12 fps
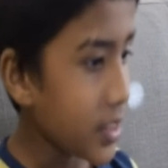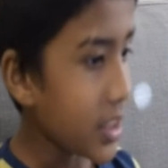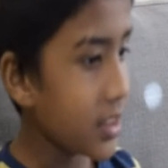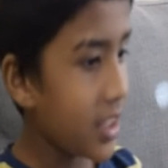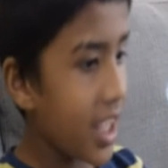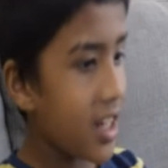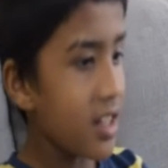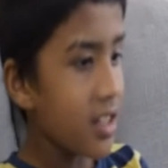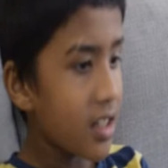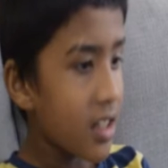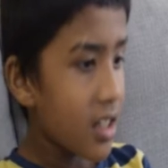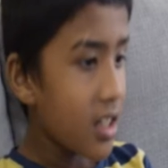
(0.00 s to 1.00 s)
Then
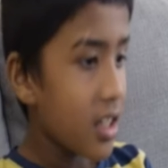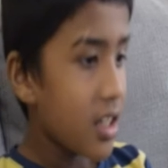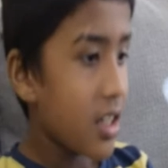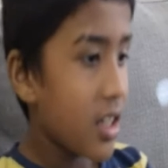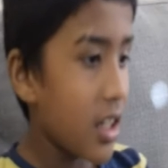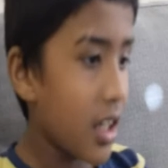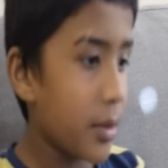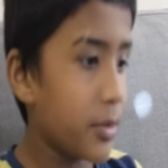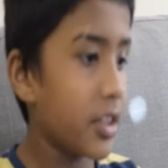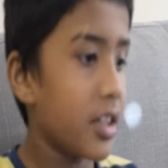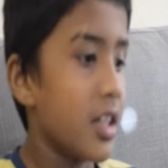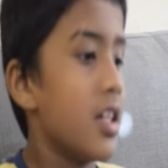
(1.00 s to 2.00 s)

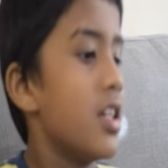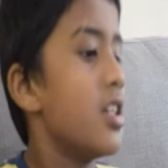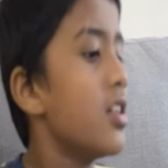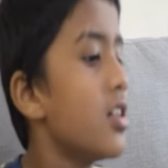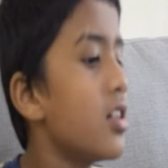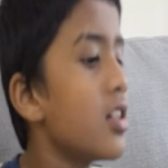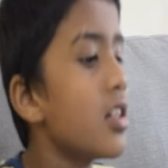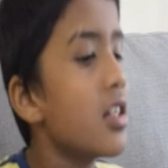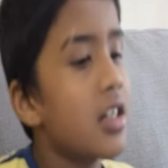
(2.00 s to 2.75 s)
here,